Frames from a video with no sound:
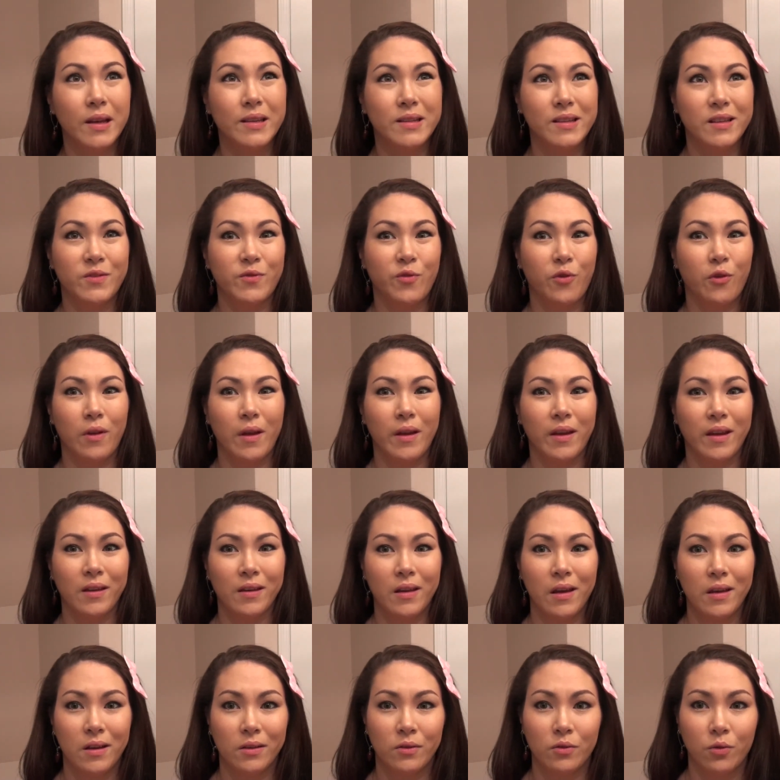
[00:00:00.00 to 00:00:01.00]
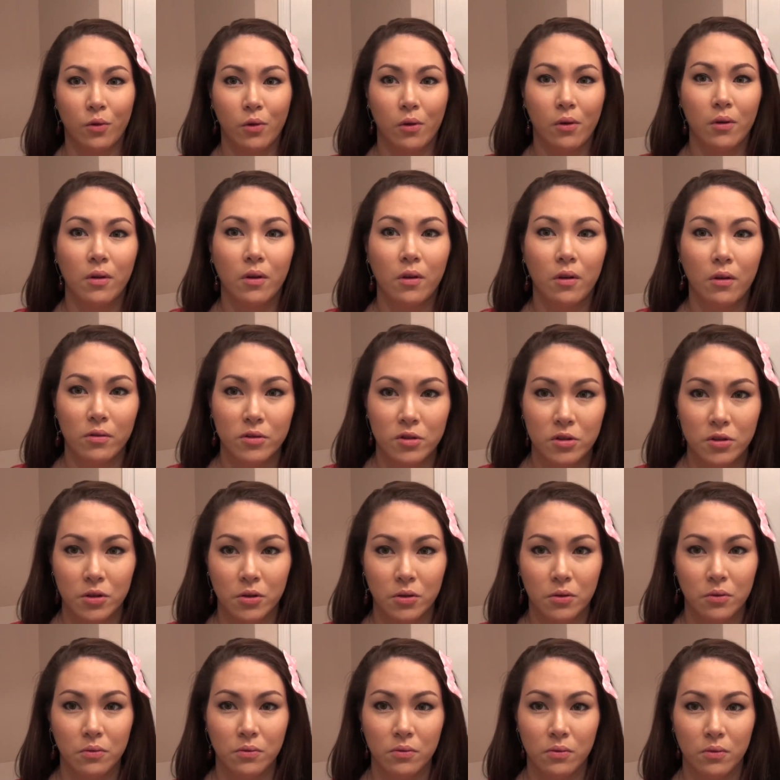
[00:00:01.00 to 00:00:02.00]
it's for like an editorial
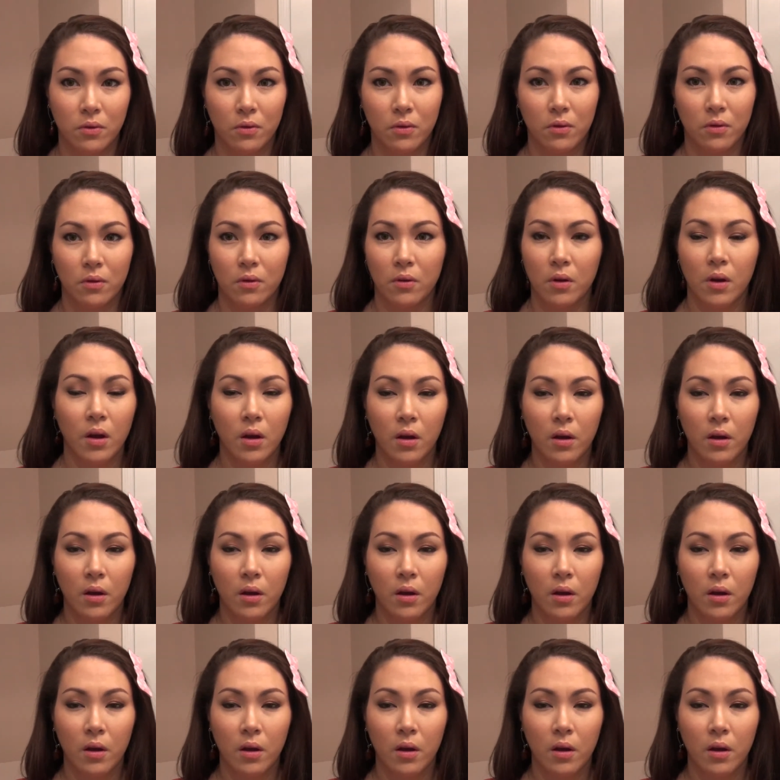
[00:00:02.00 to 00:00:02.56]
shoot or